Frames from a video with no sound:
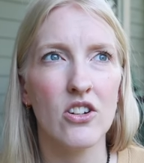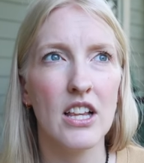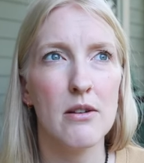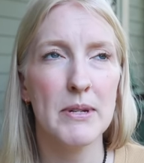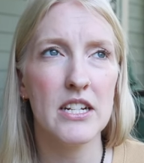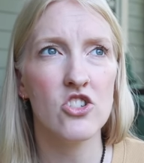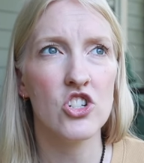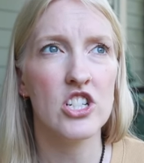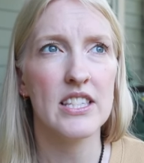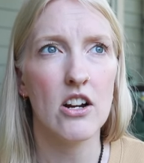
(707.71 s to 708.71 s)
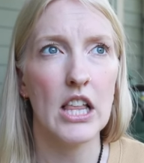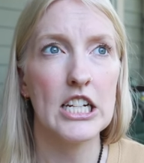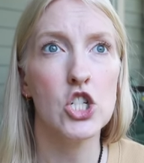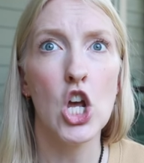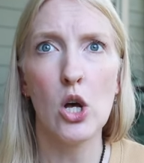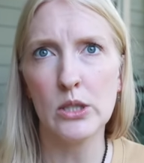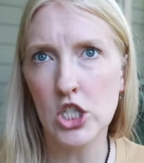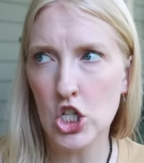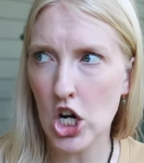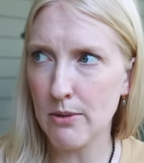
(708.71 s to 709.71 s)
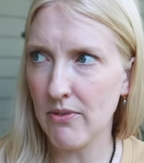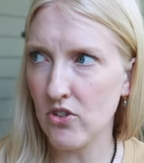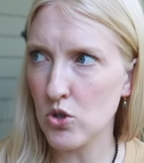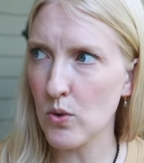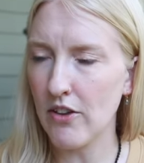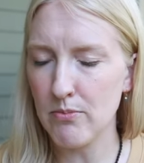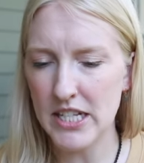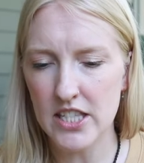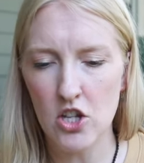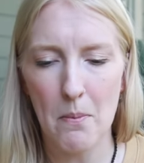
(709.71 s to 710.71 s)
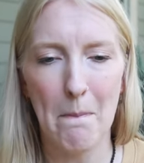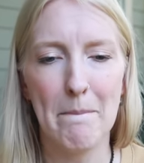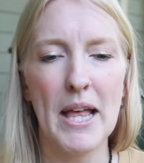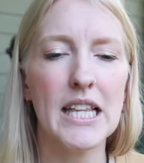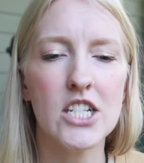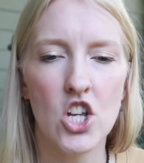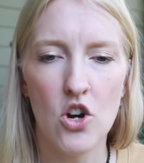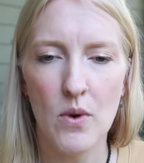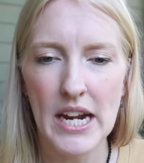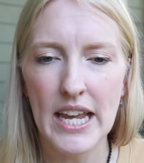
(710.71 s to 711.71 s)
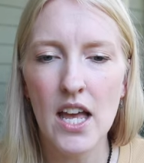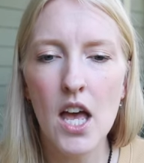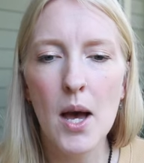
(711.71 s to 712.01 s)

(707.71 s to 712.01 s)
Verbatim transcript: or a lot of pediatricians that are like, don't start it before 12 months, their bellies aren't ready.